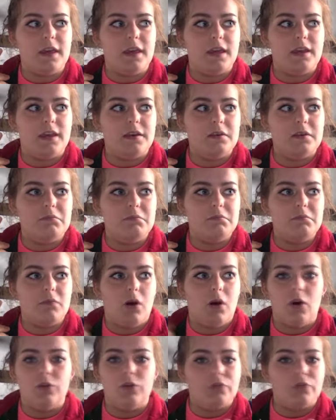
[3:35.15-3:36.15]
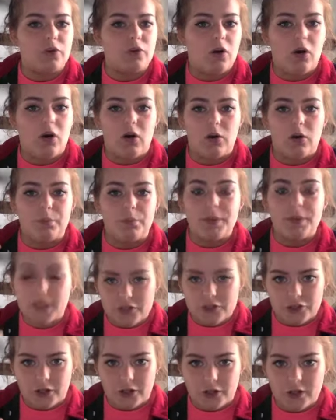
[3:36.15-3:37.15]
of the
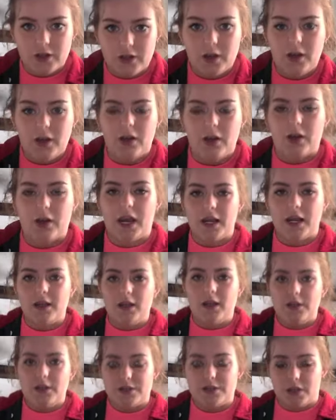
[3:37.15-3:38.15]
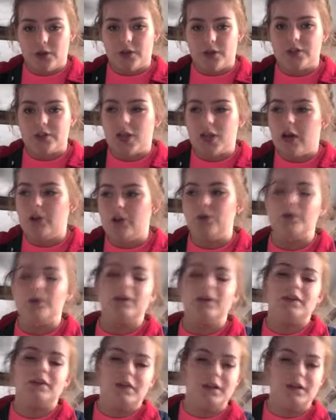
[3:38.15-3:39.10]
overall picture, okay?